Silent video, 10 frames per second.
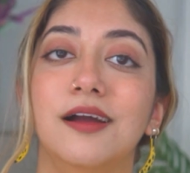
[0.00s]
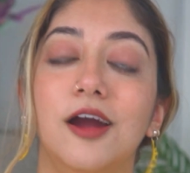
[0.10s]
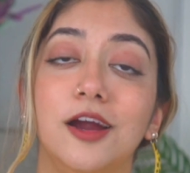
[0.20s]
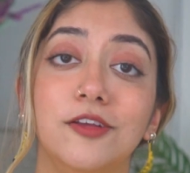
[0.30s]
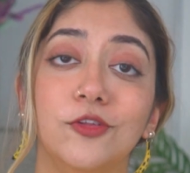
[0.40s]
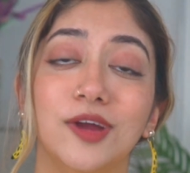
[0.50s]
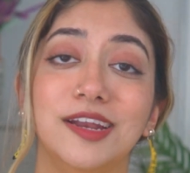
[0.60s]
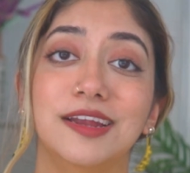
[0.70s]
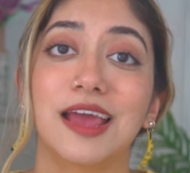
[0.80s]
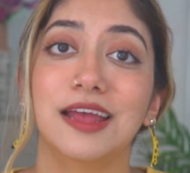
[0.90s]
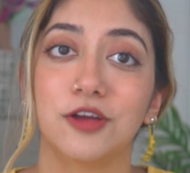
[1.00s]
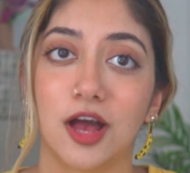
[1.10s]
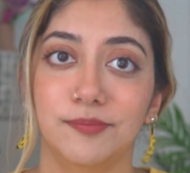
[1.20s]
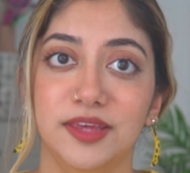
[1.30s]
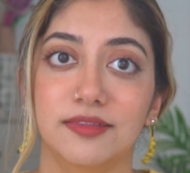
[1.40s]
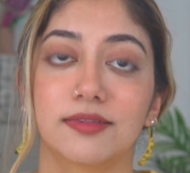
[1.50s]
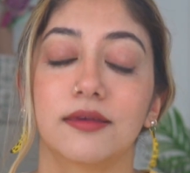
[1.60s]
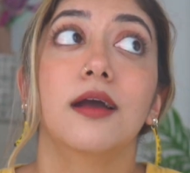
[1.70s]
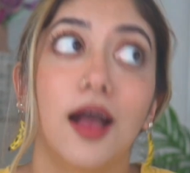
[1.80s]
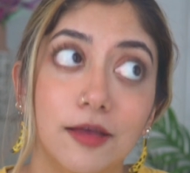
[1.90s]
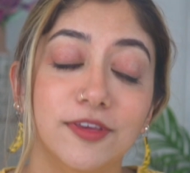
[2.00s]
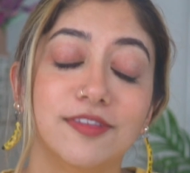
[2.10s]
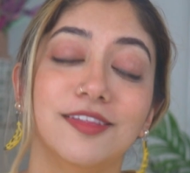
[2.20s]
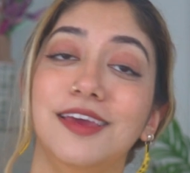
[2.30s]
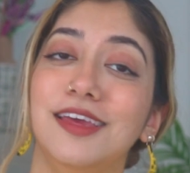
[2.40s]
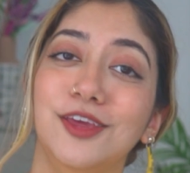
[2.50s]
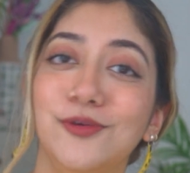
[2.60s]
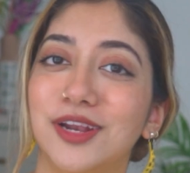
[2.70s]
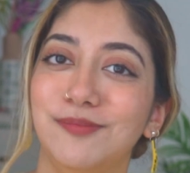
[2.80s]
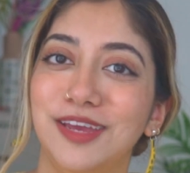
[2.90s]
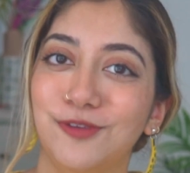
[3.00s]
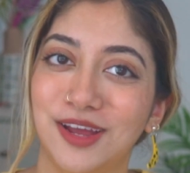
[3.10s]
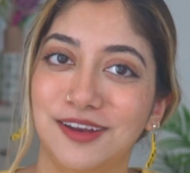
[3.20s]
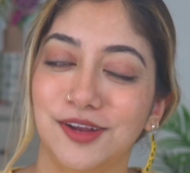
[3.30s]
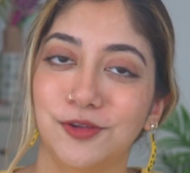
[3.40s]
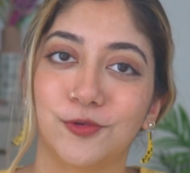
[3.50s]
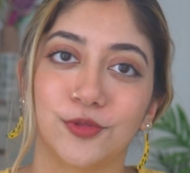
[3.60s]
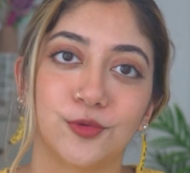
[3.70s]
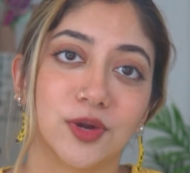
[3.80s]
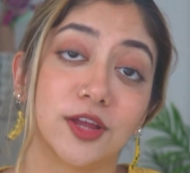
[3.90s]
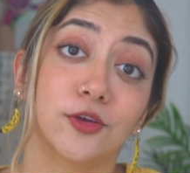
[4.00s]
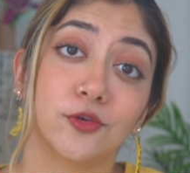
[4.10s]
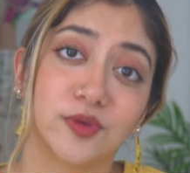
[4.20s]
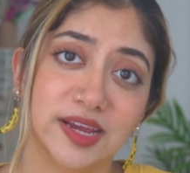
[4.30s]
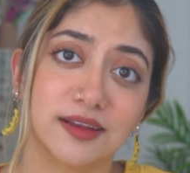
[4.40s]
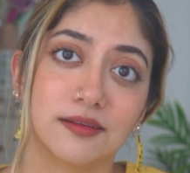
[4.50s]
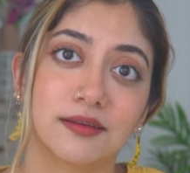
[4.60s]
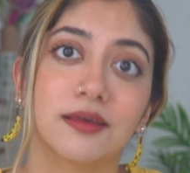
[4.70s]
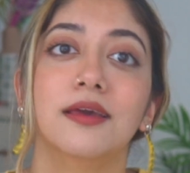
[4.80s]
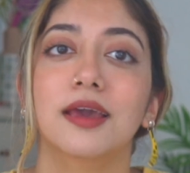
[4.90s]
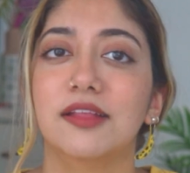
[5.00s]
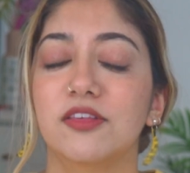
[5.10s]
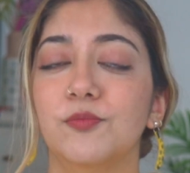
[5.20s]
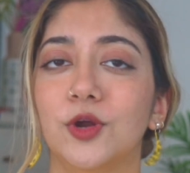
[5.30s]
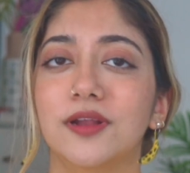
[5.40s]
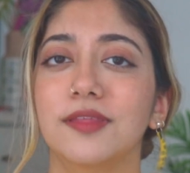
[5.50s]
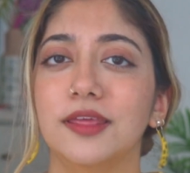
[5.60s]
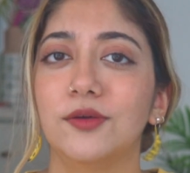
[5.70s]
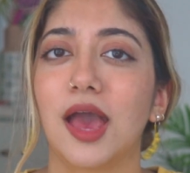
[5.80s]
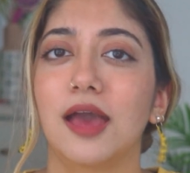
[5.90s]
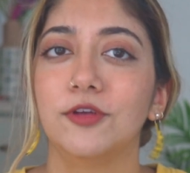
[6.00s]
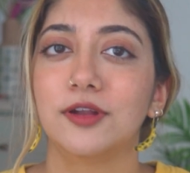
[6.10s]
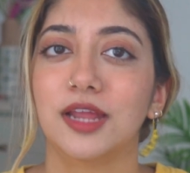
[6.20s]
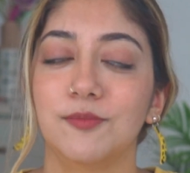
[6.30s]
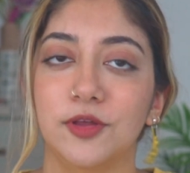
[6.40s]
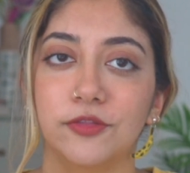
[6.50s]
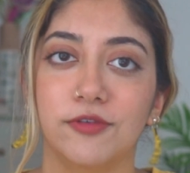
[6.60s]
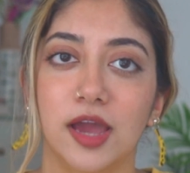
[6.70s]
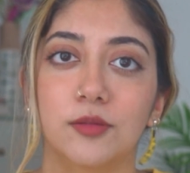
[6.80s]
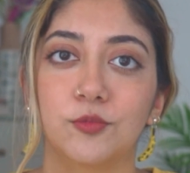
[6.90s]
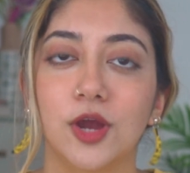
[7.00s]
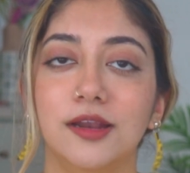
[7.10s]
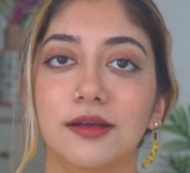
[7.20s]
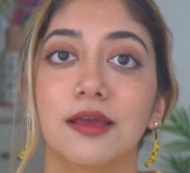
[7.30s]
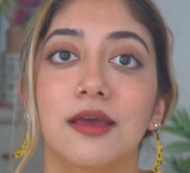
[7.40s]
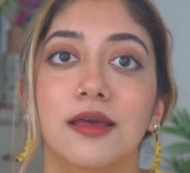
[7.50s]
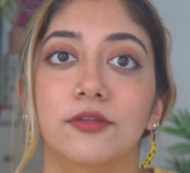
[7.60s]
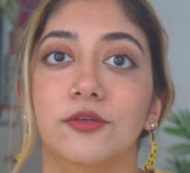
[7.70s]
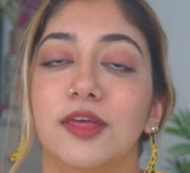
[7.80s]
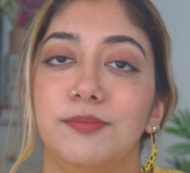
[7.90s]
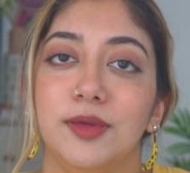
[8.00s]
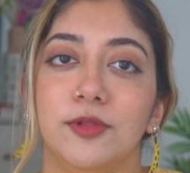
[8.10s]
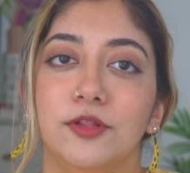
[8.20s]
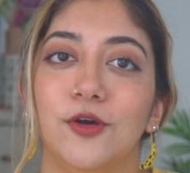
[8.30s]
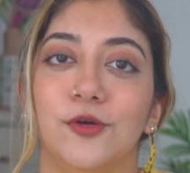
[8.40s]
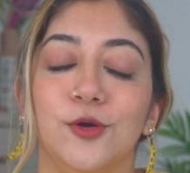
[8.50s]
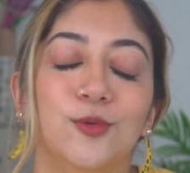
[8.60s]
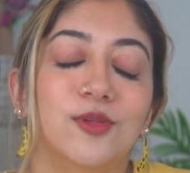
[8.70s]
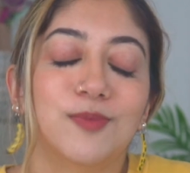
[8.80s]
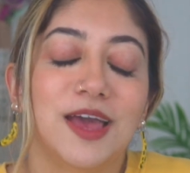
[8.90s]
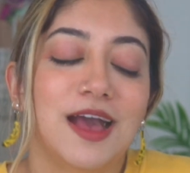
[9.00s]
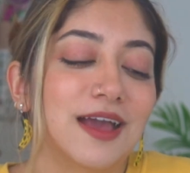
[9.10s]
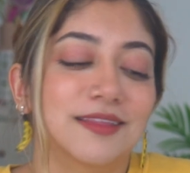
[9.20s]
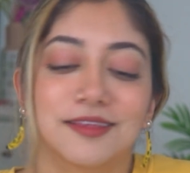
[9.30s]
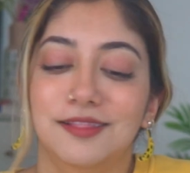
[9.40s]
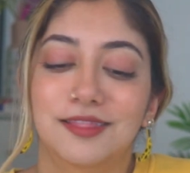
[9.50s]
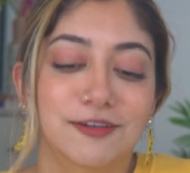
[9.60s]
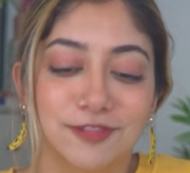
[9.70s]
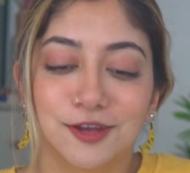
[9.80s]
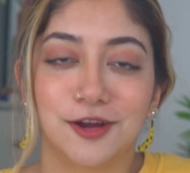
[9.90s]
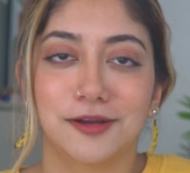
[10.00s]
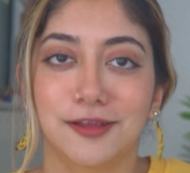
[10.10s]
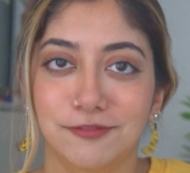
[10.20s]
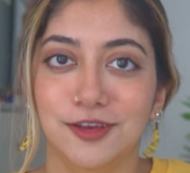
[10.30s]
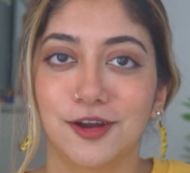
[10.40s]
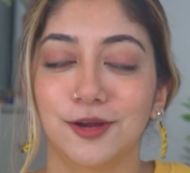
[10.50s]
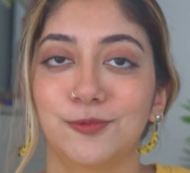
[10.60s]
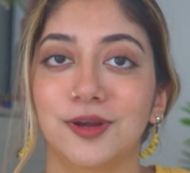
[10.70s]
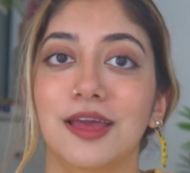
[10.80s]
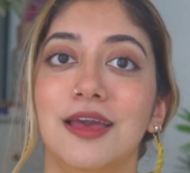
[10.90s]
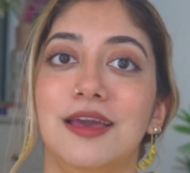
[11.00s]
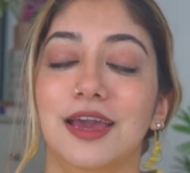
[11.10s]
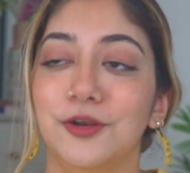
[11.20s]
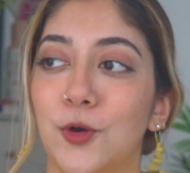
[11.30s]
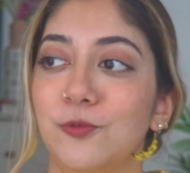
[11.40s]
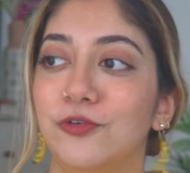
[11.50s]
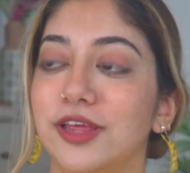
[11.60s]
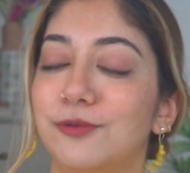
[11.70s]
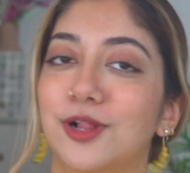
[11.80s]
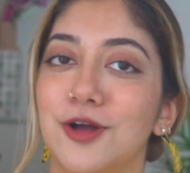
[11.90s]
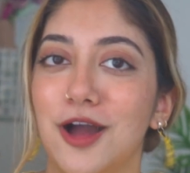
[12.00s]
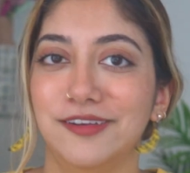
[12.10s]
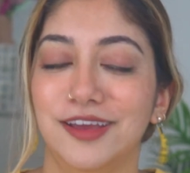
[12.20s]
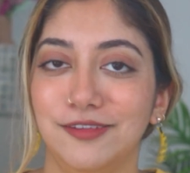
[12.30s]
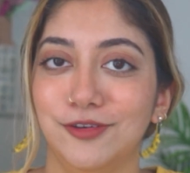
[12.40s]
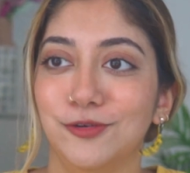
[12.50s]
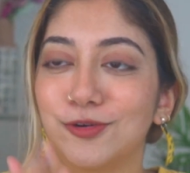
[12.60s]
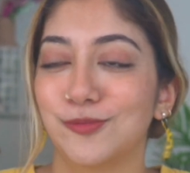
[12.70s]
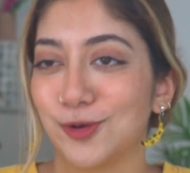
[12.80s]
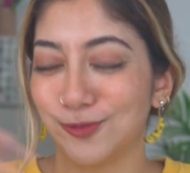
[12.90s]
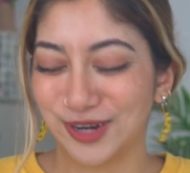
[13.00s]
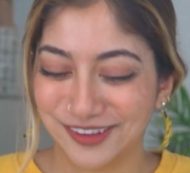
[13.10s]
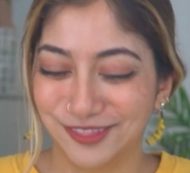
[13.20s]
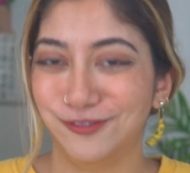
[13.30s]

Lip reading: Artist credit and copies. Obviously, you want to be credited for the work you create. It's important that you have your name on the final product so that people know who is behind the lovely artwork and hopefully will contact you for more work in the